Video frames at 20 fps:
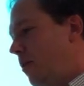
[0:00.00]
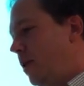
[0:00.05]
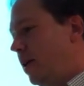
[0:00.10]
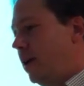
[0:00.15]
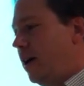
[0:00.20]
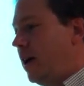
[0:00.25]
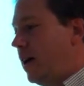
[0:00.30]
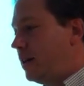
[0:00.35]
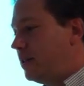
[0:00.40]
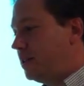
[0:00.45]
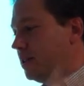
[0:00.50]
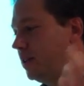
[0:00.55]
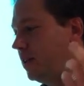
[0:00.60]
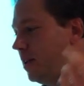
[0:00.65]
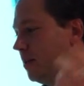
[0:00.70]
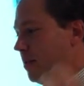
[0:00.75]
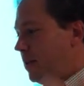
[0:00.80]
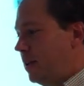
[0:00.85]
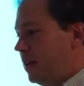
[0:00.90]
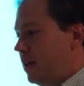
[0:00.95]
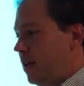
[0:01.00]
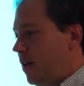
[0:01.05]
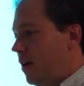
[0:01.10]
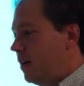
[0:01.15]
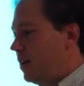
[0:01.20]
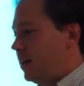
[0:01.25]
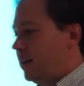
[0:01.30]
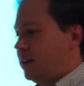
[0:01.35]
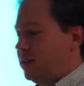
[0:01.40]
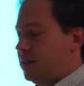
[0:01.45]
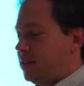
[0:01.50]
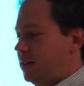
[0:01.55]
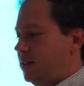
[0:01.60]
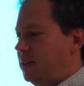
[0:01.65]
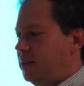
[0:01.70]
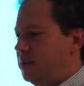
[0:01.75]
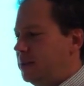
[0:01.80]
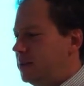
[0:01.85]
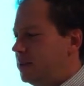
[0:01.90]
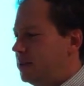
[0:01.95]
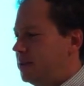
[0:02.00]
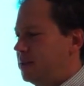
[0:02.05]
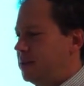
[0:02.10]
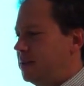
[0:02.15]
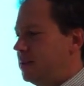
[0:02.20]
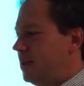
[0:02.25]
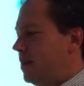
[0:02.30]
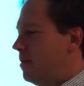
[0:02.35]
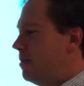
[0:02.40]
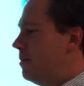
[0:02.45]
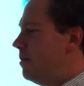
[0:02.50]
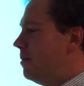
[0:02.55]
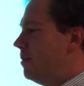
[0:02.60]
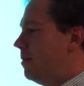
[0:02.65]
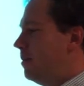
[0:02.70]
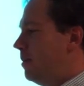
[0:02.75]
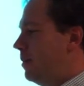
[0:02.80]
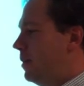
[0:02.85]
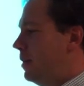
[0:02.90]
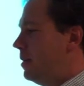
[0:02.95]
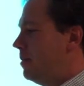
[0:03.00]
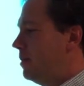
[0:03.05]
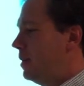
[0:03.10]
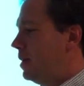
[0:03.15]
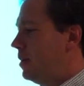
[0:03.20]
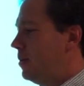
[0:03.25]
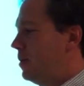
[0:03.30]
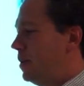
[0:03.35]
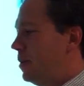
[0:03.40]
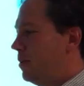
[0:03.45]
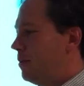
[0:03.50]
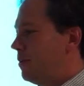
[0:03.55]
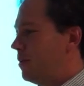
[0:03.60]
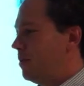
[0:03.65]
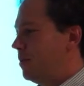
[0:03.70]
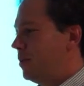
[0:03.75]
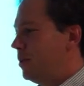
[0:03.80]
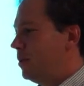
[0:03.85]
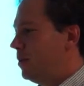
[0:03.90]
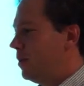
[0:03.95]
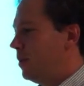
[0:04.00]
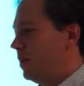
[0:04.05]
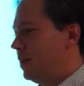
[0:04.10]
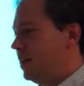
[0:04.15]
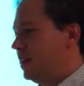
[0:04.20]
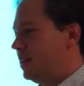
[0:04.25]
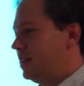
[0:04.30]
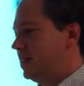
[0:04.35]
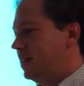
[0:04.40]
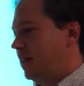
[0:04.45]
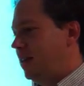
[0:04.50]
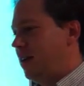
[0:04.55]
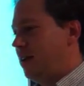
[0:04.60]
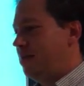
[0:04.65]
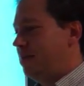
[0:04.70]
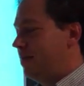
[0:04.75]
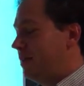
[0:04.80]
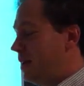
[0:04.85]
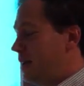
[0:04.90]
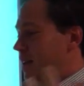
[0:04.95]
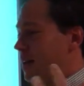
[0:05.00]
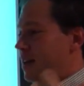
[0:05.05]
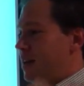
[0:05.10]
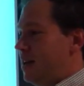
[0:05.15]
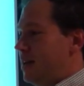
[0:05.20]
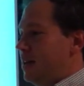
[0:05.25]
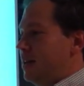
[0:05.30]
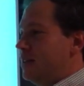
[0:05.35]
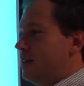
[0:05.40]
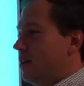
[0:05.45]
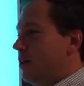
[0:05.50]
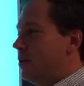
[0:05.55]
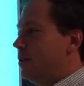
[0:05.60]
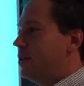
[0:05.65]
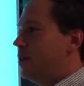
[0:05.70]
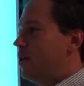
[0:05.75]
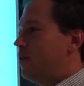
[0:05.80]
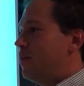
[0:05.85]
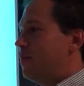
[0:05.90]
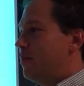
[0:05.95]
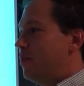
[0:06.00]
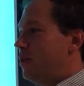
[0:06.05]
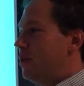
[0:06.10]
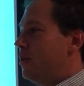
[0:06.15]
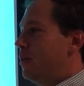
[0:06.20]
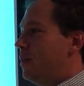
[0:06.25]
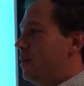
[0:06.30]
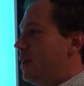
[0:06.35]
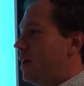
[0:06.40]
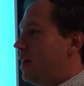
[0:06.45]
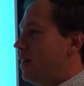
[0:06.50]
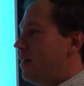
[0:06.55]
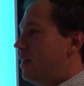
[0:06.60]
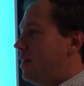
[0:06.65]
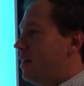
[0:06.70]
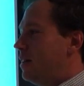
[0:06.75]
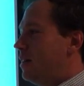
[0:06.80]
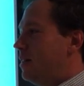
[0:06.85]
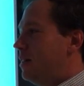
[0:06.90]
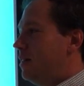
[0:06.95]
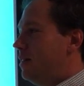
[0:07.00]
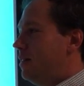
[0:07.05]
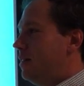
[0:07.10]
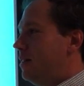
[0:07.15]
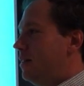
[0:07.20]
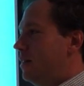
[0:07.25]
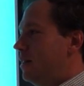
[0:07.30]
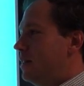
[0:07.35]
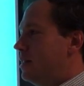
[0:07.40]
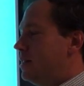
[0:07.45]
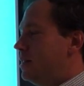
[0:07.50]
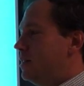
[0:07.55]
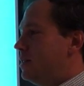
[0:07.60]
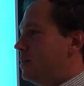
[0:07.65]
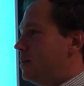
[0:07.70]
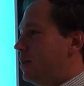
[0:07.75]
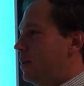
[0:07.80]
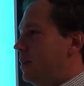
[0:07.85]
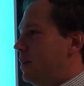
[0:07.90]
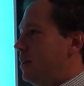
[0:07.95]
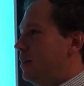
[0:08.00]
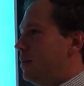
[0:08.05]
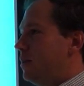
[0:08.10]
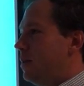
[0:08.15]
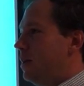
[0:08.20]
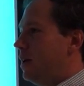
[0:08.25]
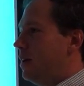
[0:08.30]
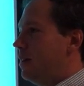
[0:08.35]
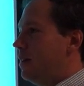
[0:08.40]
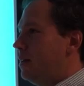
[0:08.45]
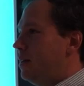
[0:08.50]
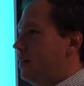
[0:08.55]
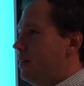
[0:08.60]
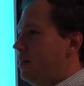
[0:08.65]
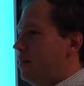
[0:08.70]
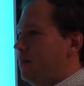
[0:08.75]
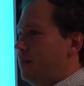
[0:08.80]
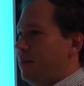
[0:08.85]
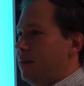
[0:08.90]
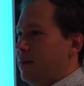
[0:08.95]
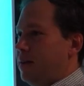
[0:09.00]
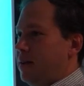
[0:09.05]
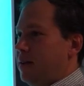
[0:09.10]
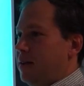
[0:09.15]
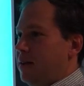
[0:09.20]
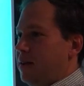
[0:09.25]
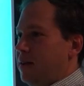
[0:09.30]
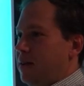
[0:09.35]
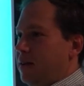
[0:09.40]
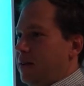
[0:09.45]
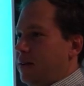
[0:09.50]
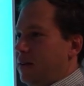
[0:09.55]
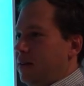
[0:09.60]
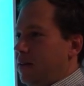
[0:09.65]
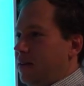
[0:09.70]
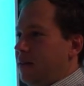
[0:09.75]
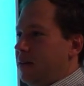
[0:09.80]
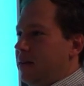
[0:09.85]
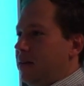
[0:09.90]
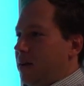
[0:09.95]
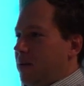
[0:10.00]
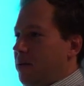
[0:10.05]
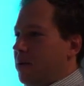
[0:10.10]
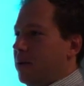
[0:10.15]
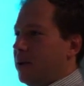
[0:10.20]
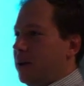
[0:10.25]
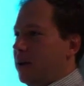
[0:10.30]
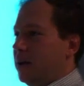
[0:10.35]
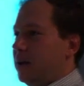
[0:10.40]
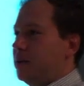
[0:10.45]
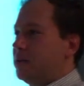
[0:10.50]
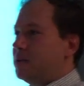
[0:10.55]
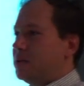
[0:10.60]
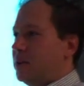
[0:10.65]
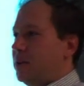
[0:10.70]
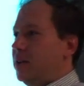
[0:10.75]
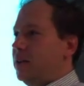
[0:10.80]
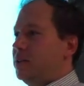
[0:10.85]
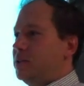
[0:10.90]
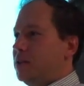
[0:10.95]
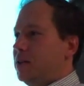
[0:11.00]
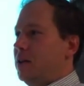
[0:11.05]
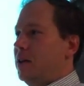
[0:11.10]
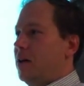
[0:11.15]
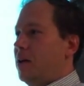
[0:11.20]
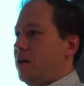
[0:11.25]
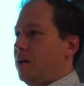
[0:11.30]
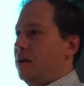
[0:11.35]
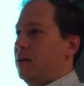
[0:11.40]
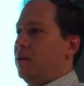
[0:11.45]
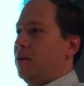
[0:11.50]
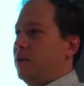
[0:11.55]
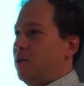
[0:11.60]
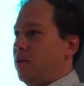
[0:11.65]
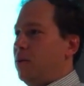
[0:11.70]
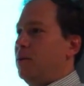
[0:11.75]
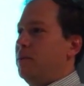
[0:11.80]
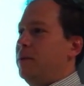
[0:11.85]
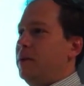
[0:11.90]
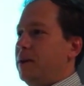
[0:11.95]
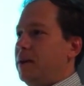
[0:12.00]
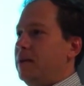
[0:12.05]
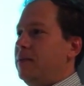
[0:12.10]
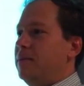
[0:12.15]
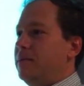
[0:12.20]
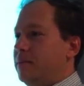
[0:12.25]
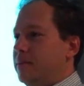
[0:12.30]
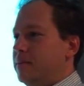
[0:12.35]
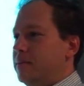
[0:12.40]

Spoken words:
one guy stood up in the audience, and he was some pretty big wheel from Google, and he said, I'm so-and-so from Google, and I think that this is really the way that the networking industry needs to go, and Google will be